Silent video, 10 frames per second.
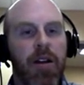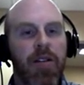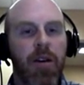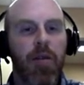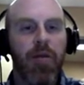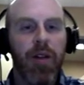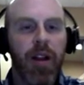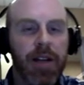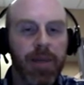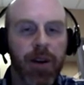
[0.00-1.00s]
So for the
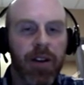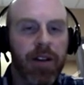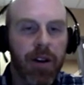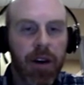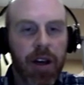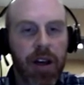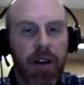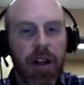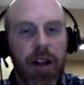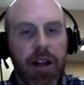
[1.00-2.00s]
last part of the talk
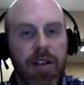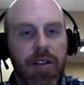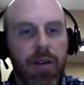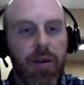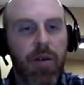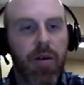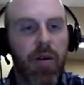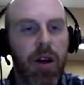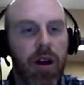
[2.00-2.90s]
here, I'd like to